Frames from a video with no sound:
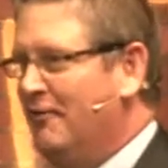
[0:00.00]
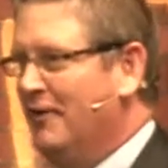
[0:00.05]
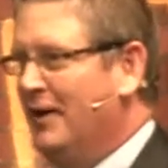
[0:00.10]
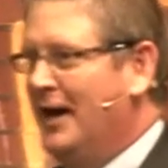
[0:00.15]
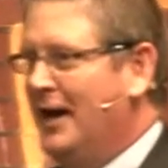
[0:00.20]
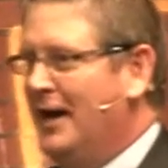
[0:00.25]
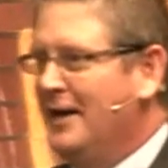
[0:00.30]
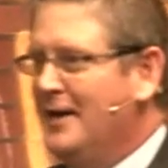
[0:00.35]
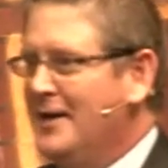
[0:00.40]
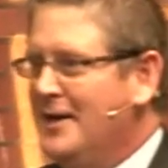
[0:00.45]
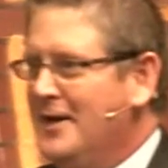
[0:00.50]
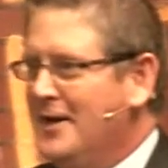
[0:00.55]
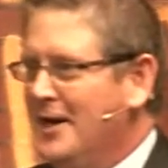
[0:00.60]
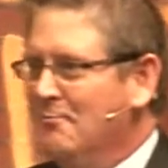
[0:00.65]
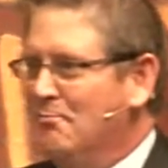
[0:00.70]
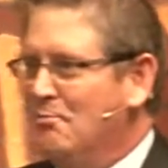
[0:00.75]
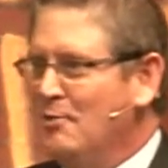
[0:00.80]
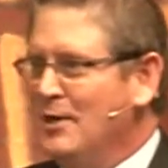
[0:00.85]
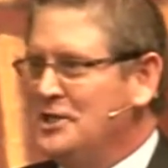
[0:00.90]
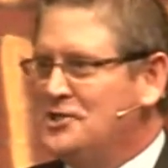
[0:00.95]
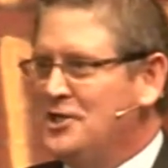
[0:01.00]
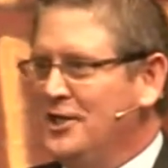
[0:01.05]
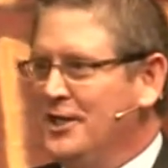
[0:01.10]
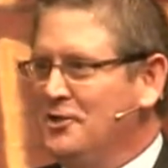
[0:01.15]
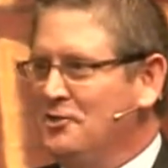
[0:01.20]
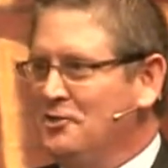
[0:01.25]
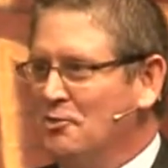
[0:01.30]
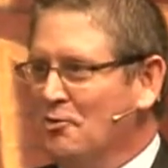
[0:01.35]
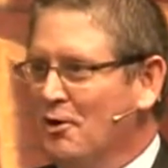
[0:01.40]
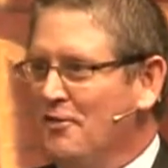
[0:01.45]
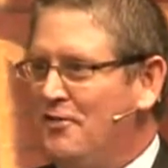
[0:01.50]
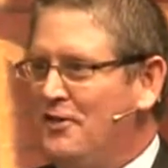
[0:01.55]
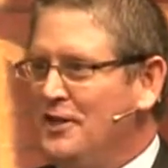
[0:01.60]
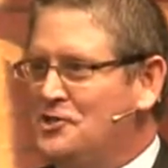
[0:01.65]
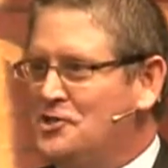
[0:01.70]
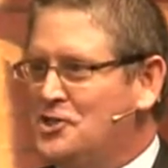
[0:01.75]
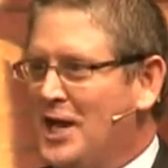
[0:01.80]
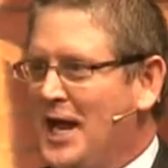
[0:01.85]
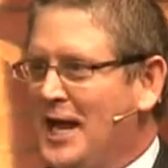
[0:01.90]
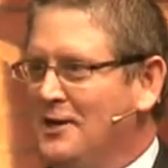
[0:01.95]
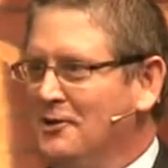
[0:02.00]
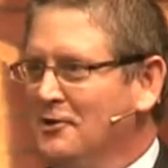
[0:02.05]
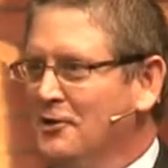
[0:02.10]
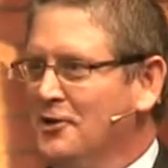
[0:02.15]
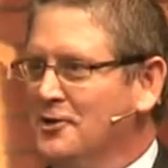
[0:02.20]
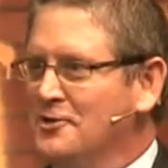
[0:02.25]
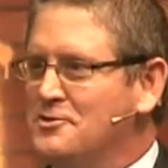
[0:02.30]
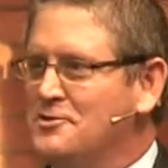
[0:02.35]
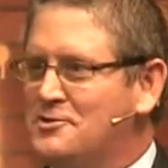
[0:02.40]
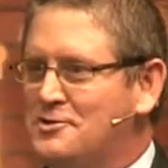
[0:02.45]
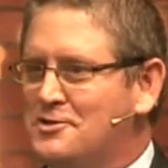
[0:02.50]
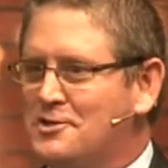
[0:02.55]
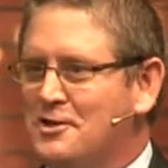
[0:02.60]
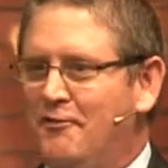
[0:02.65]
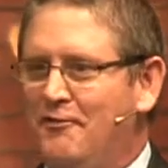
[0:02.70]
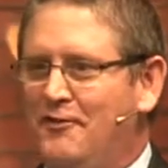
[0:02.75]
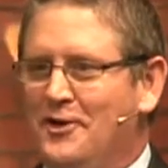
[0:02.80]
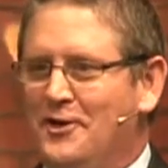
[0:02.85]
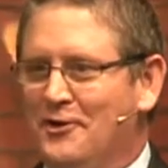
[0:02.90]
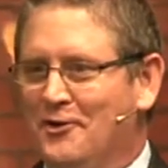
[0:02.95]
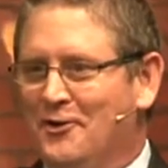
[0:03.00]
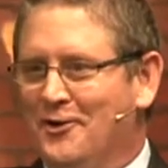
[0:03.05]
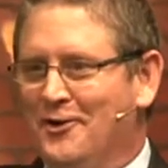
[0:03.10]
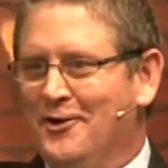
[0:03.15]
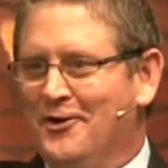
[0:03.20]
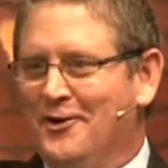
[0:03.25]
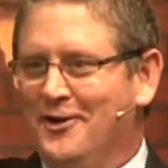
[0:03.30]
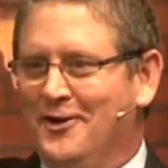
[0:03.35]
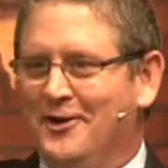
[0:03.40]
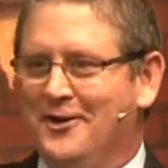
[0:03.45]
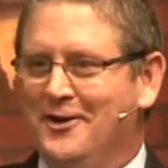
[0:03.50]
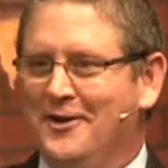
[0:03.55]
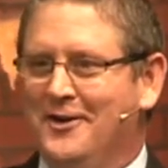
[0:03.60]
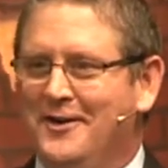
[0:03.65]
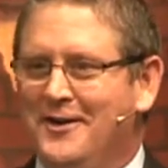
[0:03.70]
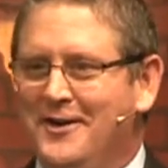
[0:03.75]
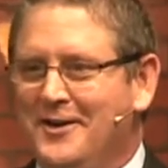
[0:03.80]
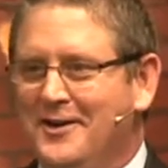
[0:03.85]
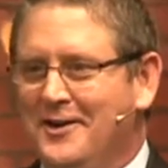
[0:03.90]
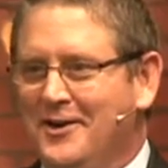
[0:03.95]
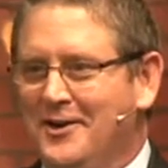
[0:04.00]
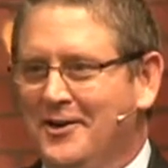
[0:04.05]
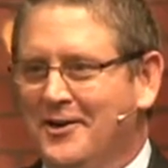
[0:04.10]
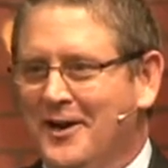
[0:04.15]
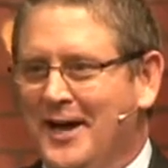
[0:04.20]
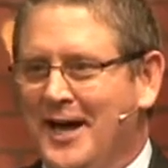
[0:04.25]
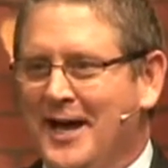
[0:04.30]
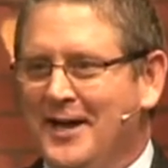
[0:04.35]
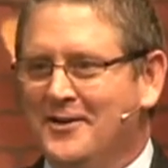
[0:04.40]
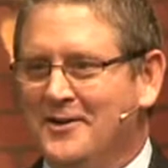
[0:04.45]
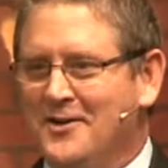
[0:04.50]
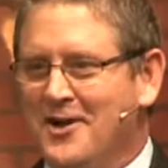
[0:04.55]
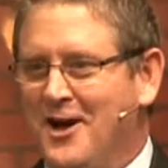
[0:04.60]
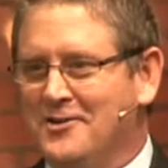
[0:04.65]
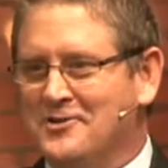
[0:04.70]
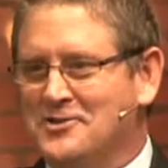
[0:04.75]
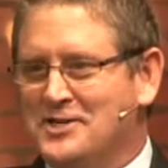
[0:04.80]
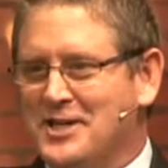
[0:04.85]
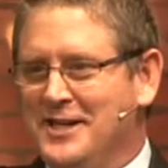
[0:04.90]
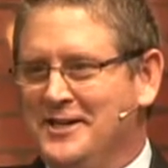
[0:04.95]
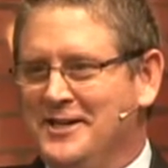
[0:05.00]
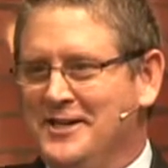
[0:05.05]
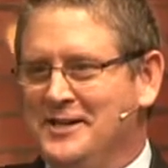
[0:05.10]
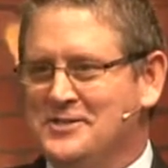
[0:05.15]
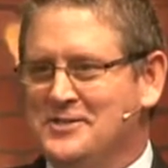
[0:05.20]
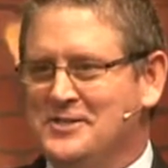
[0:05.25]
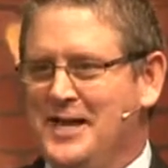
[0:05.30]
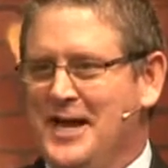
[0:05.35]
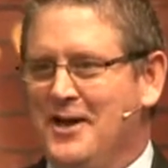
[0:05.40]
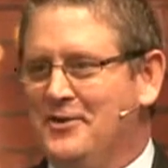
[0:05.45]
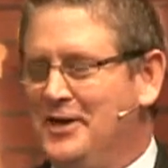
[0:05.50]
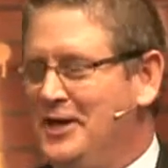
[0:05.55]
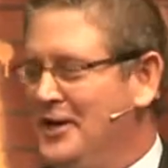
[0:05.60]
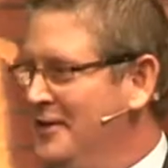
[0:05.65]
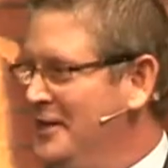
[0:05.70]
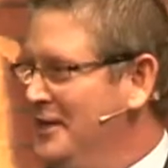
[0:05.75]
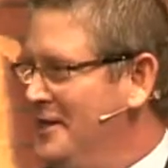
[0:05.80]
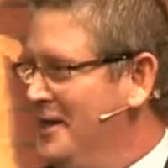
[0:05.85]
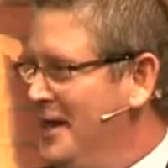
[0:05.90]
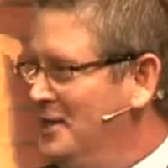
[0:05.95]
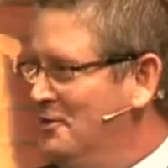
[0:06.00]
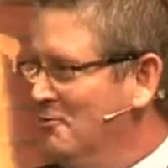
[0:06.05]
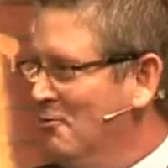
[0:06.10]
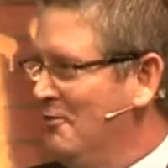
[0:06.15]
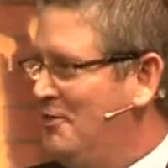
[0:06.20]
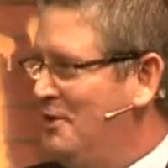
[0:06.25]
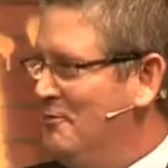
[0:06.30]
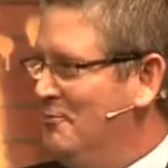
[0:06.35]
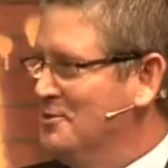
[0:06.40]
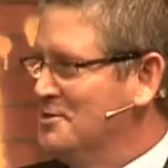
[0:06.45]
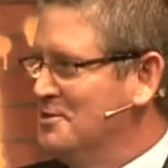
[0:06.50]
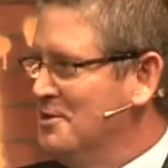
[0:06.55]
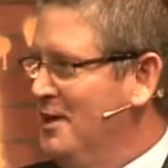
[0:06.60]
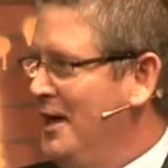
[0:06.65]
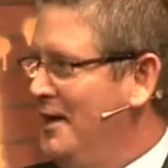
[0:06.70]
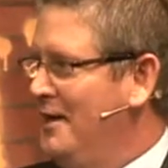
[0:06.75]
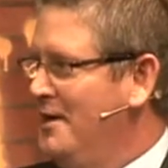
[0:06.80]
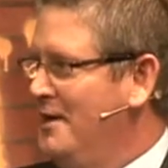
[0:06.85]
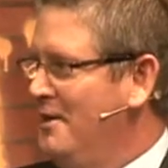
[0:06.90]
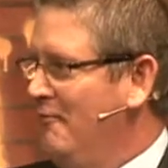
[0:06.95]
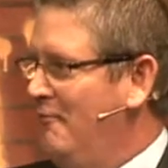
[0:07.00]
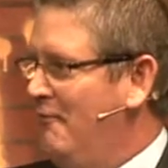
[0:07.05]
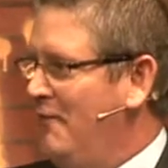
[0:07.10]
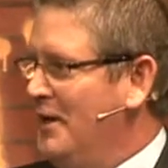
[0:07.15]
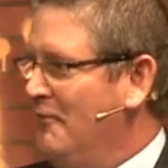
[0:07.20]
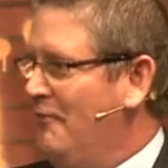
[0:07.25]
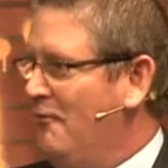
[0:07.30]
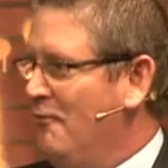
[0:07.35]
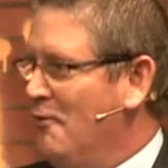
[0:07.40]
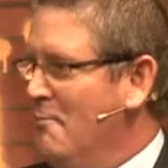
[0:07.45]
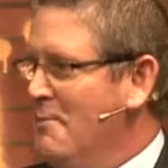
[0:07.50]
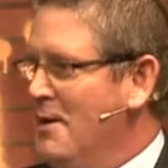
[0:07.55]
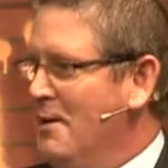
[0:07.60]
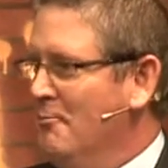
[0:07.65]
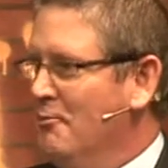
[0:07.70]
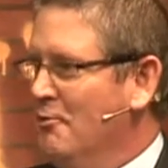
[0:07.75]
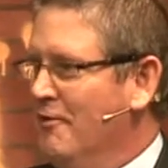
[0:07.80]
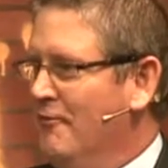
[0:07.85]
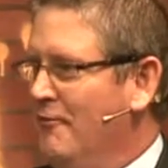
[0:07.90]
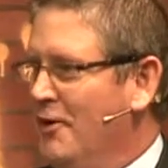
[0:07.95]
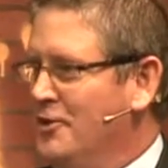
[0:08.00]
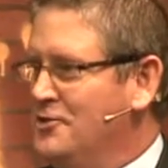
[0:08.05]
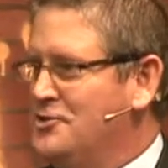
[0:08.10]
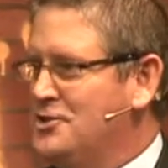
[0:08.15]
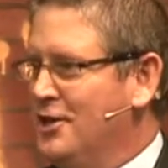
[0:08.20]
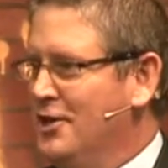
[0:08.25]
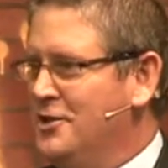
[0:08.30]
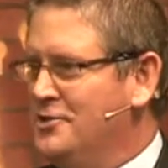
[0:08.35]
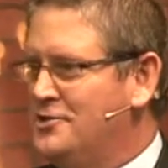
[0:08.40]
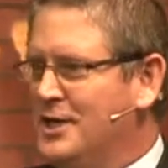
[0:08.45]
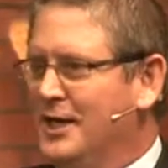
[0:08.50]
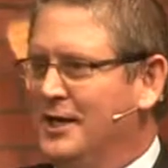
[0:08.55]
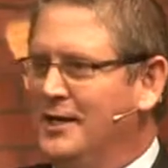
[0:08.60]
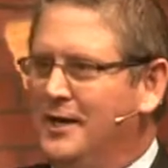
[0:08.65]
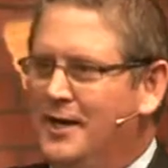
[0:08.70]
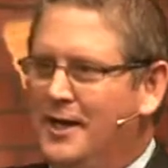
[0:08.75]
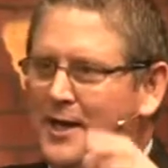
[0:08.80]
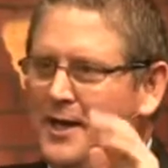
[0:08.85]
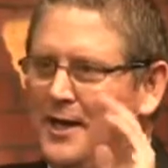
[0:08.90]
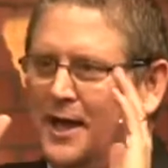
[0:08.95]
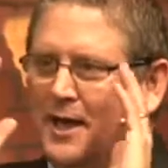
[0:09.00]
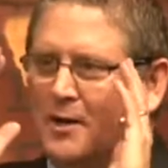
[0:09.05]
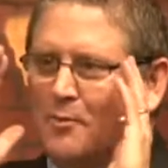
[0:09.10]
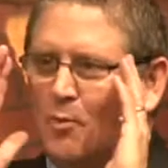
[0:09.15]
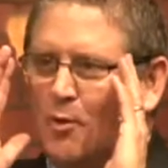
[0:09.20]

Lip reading: of preaching at Dorothy Chandler's funeral, her daughter Cindy's down here today. Dorothy was a faithful member of our church, and